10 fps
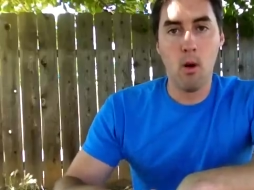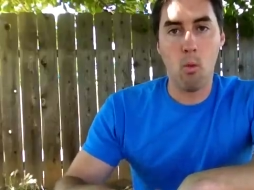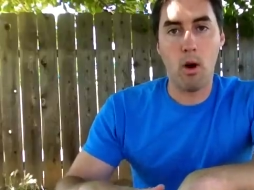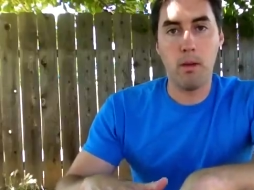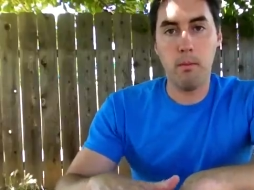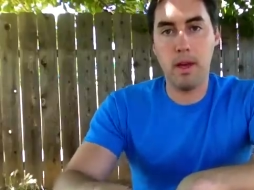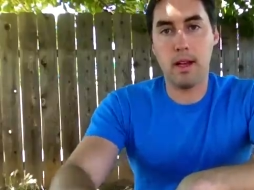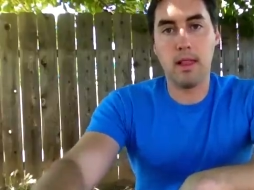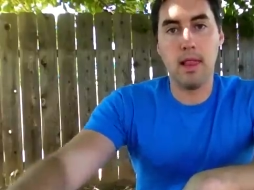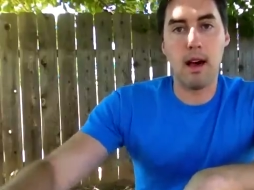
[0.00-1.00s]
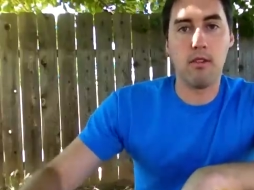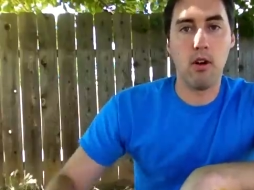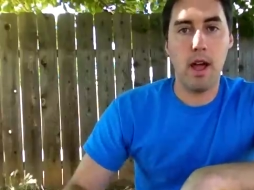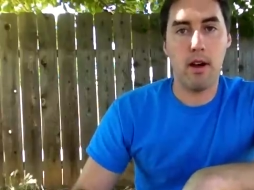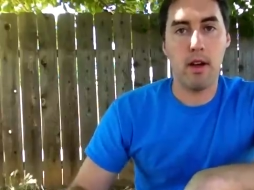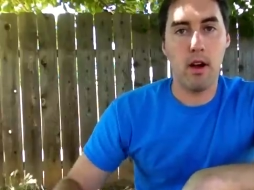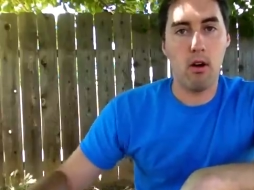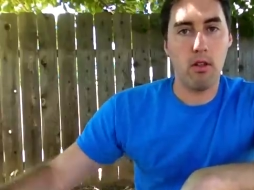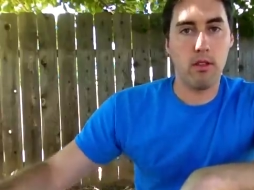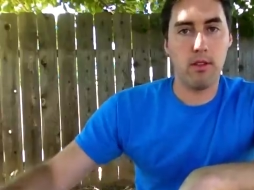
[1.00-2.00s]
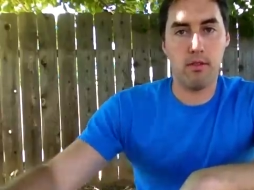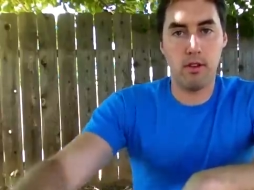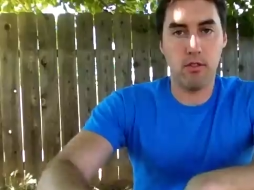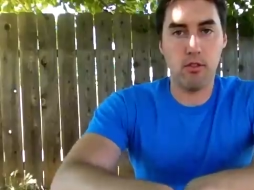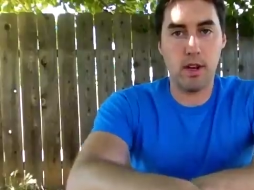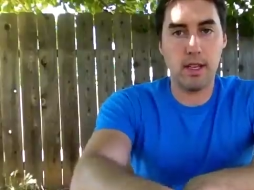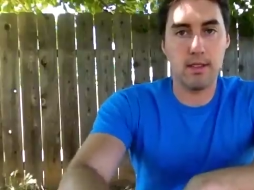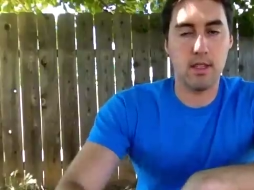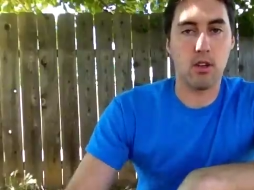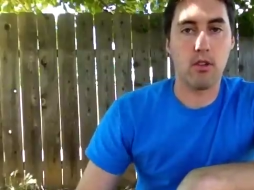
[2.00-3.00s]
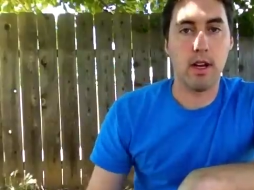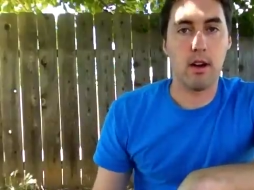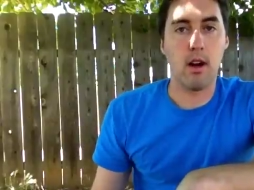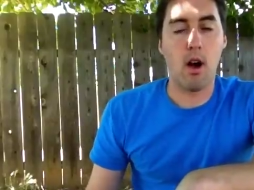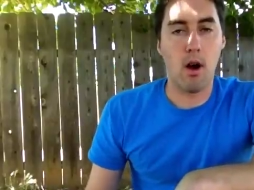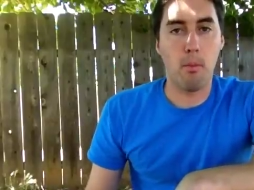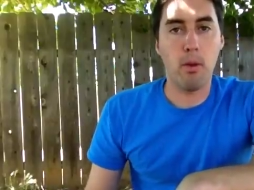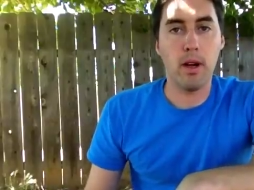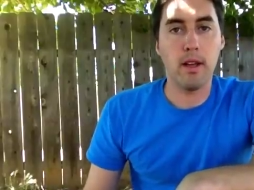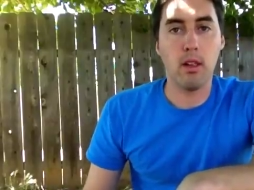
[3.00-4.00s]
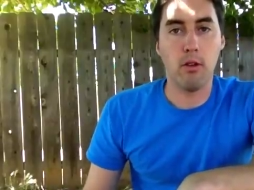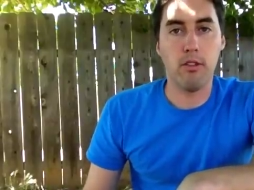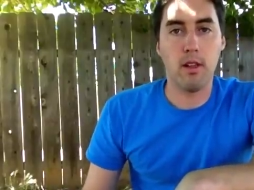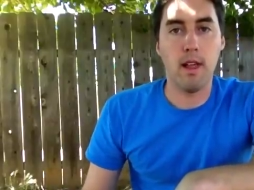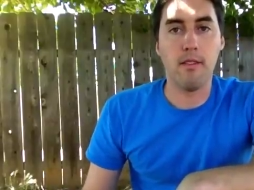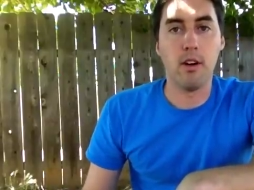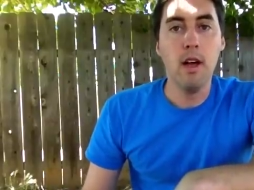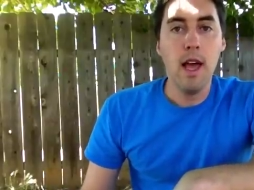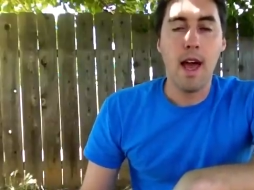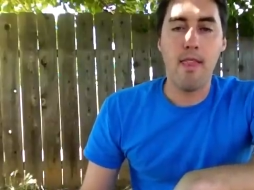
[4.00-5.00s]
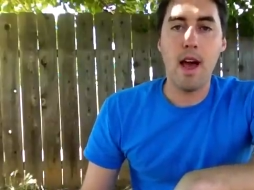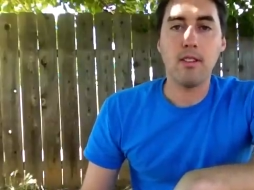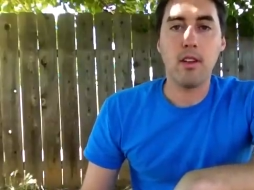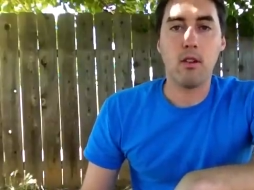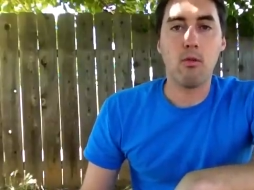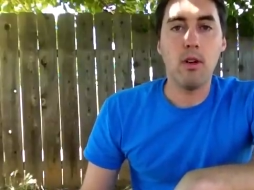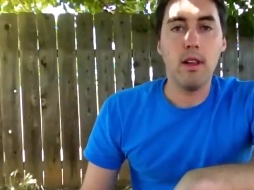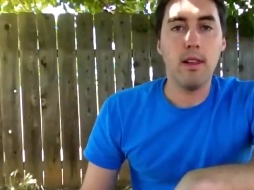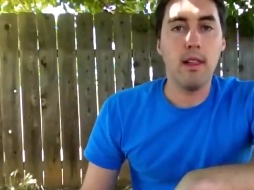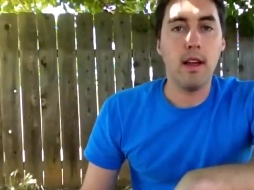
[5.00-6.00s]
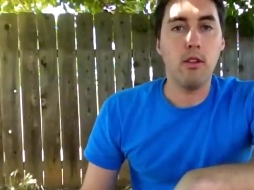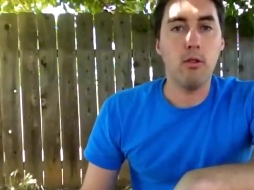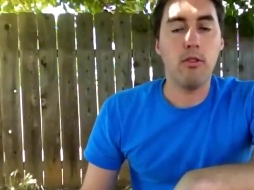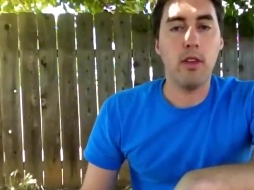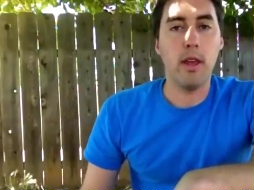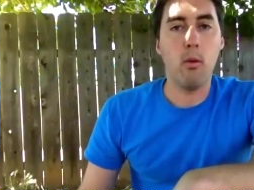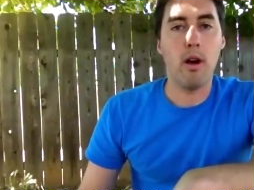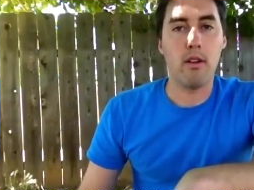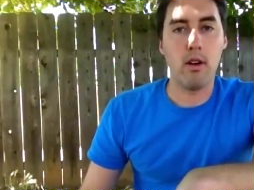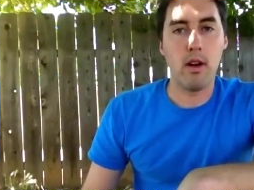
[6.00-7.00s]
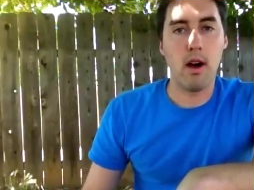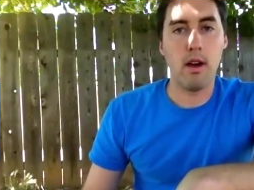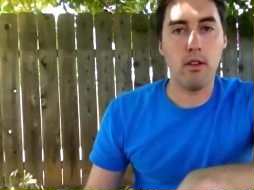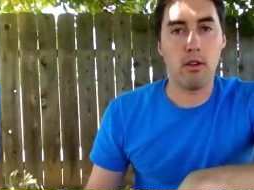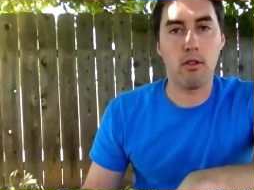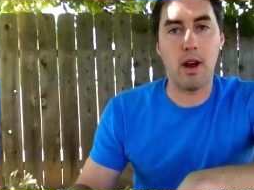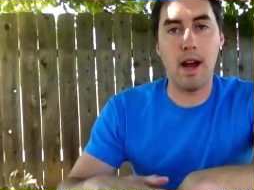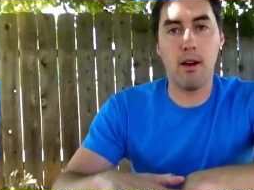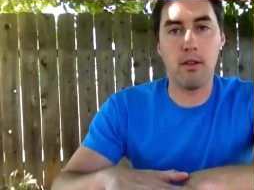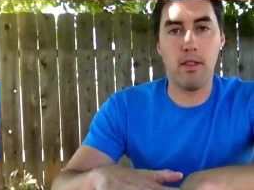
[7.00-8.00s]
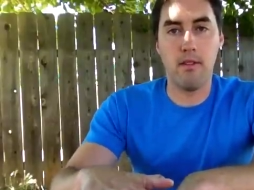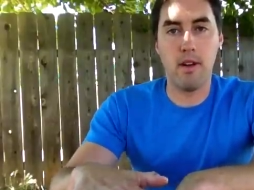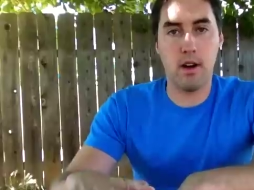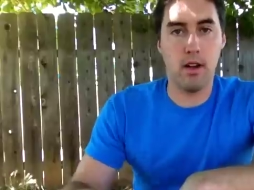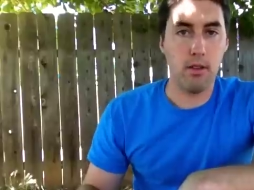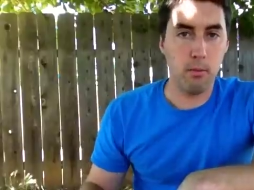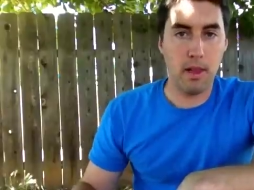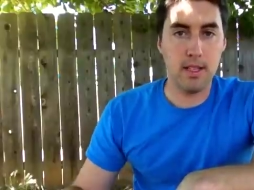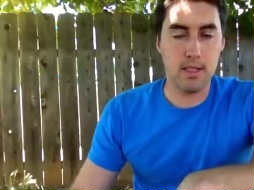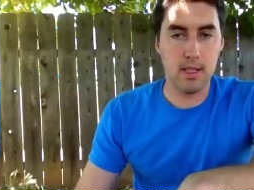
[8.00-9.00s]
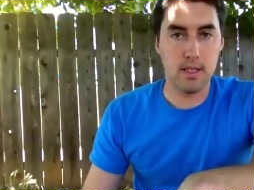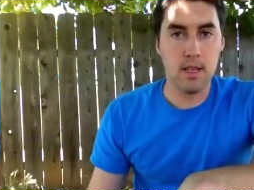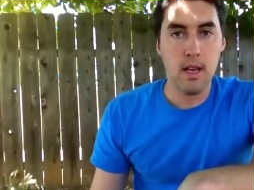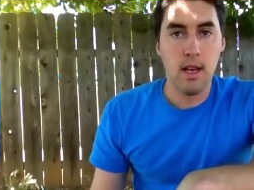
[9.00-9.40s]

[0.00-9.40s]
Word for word: one big level area. All the different strings in the grid are, are pretty close to level. And that's going to really let you see whether or not your ground in the various places